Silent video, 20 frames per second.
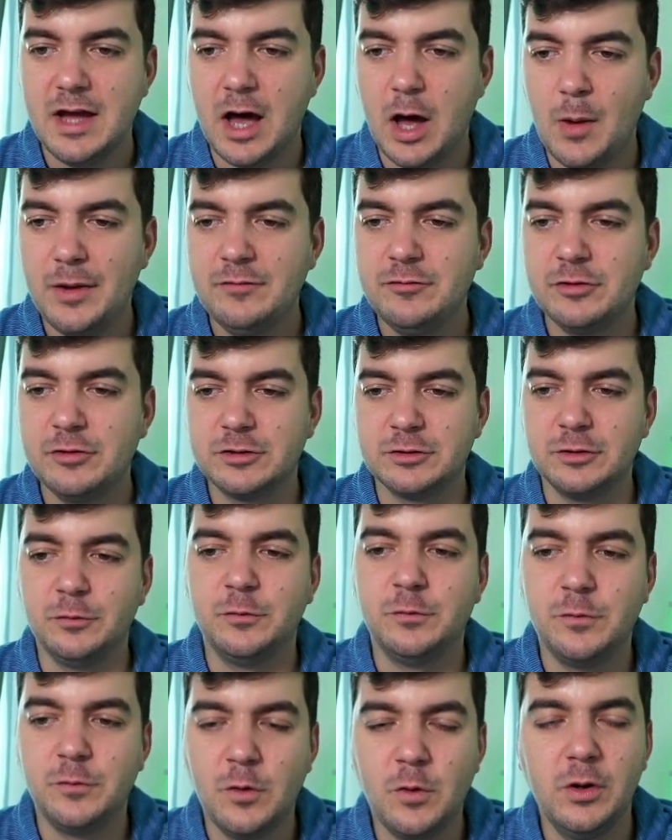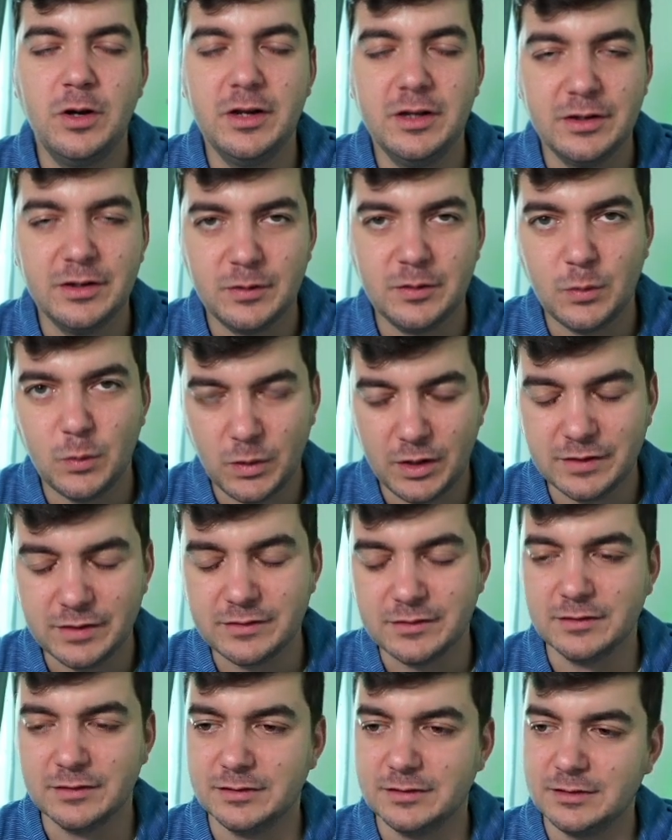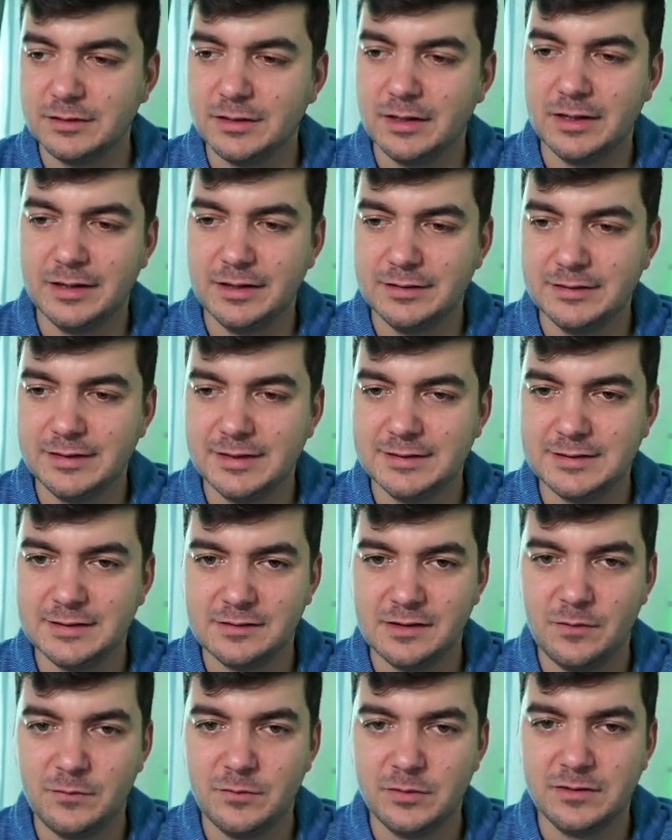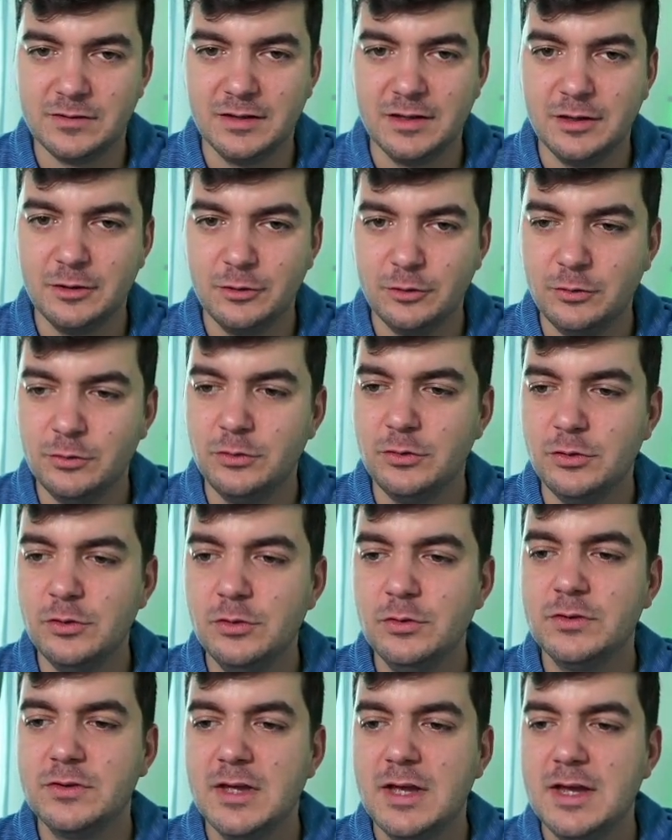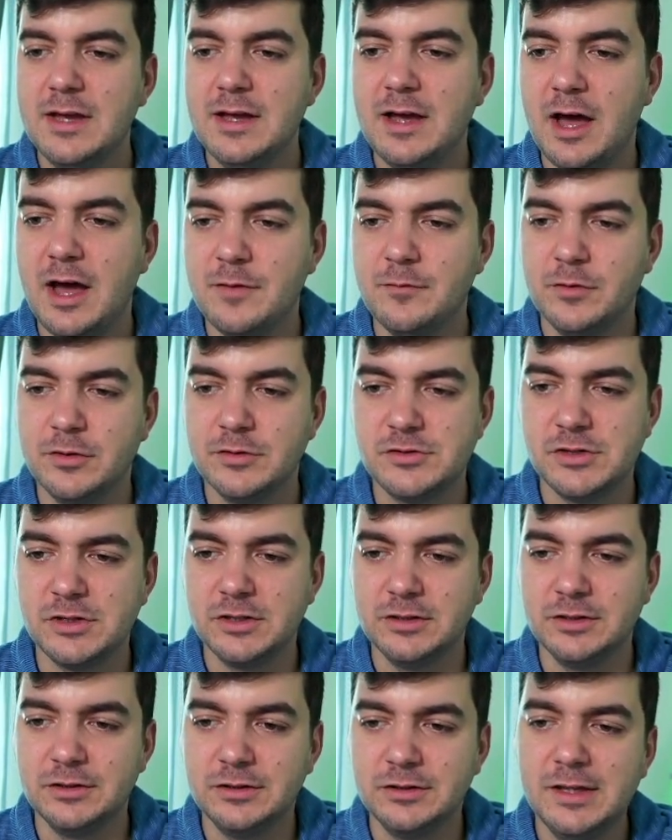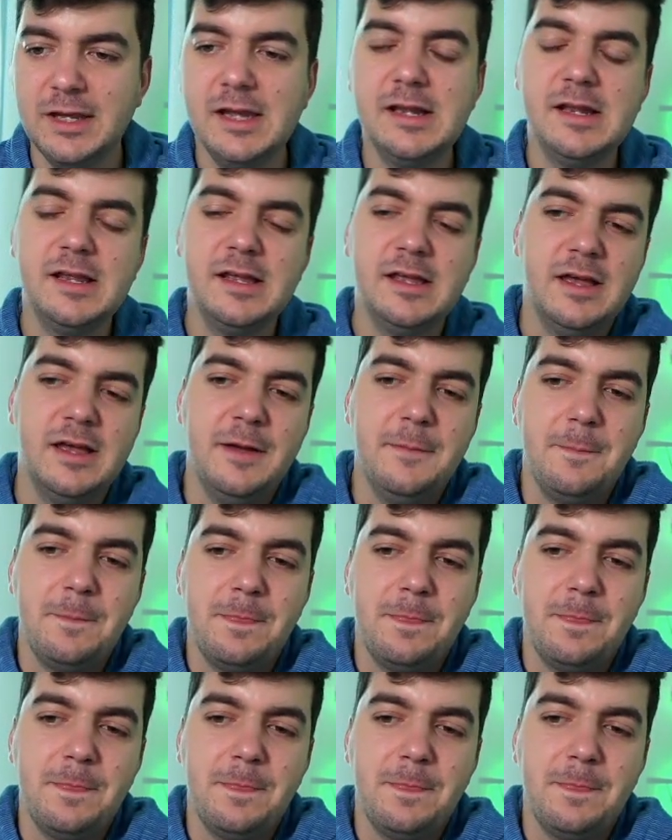However, the fall wasn't, and that is obviously good news. I'm watching the daily.